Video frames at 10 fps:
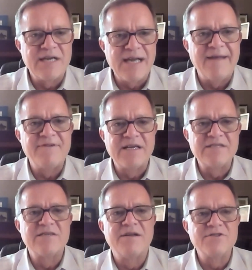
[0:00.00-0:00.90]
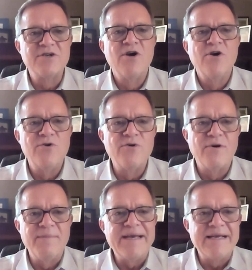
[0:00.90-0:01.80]
and advocates and others who are
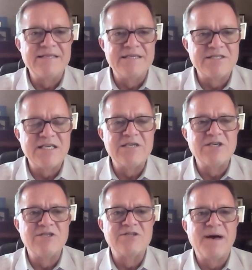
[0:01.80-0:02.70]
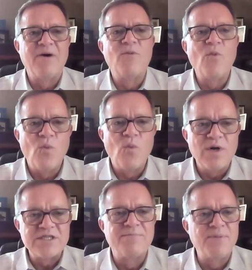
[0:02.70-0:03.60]
making decisions about
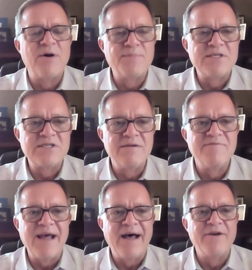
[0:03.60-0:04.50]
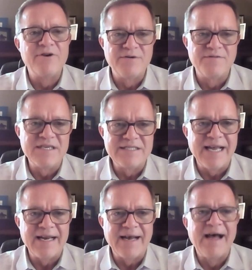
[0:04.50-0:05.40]
what's the purpose and value of these
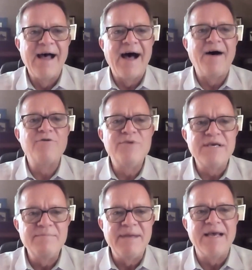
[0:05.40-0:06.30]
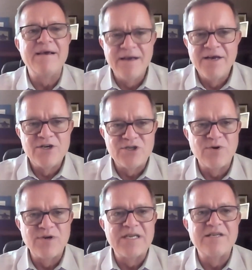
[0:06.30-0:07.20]
data. How do we make
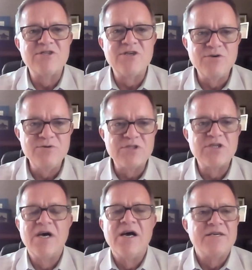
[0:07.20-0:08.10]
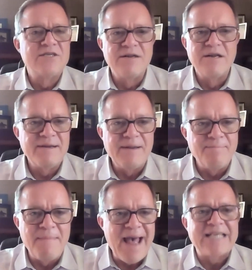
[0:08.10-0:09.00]
sure that it's used to
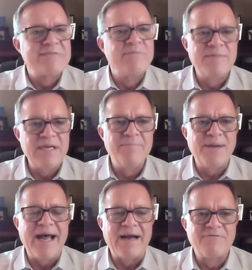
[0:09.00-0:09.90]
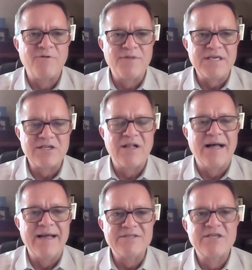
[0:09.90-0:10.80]
maximum impact for these
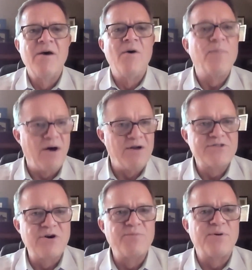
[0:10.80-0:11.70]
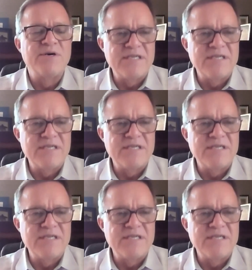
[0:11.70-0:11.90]
clients, but also